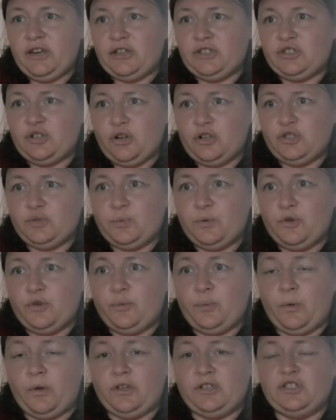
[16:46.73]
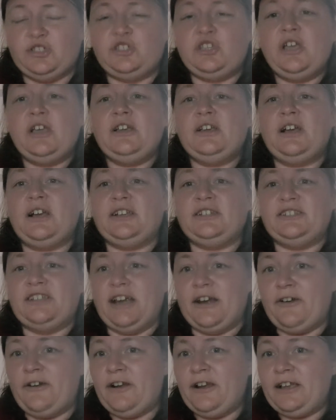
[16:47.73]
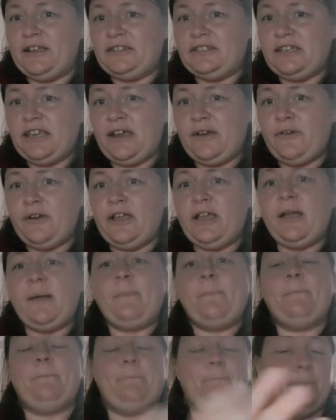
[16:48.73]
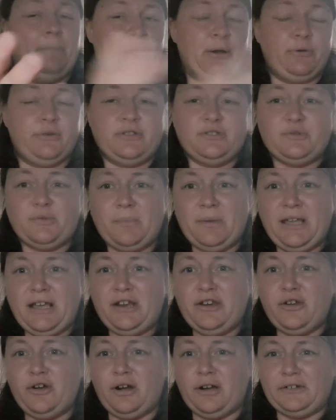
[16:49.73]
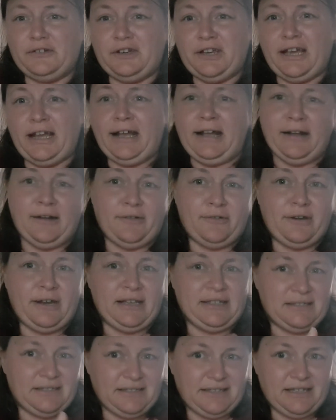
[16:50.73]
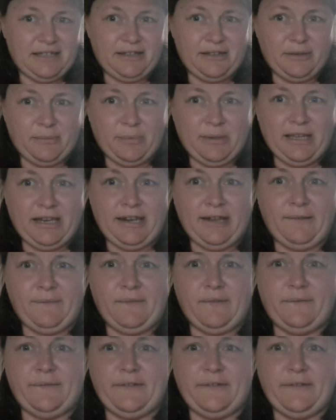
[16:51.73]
Scotswood was a derelict area. Buildings were being knocked down, as I said at the beginning of the